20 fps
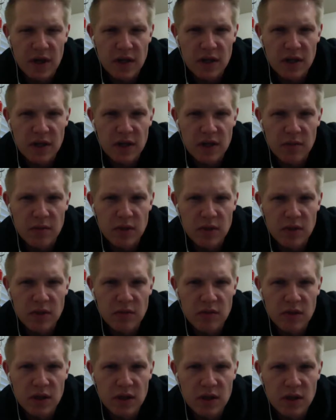in
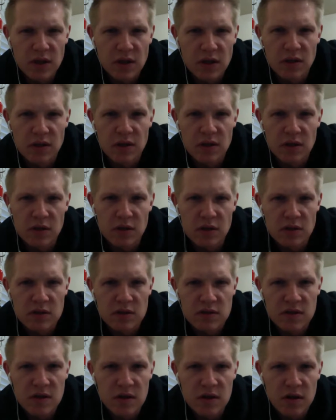between
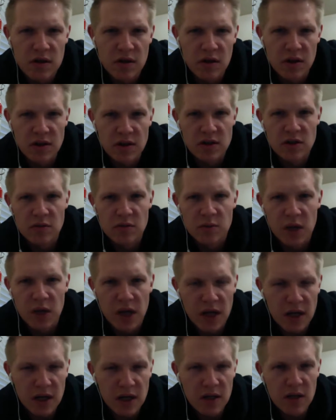0 and 2
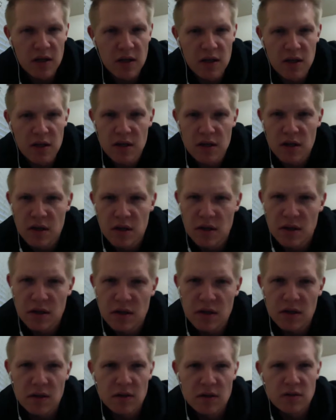pi.
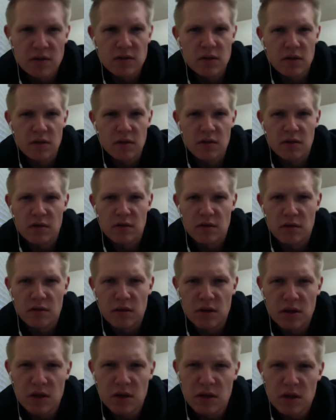So
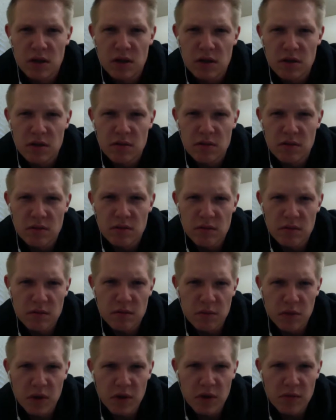
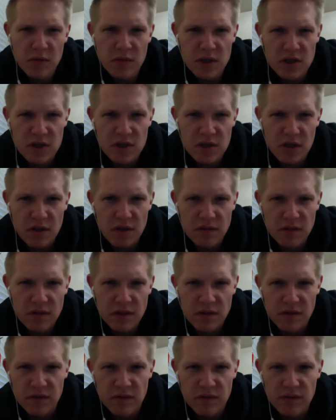pretty much solving
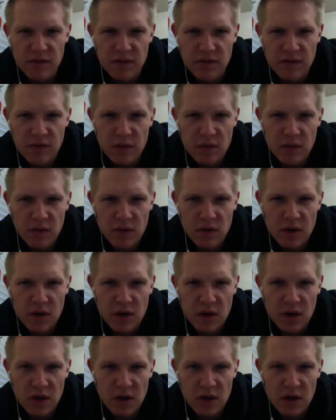for,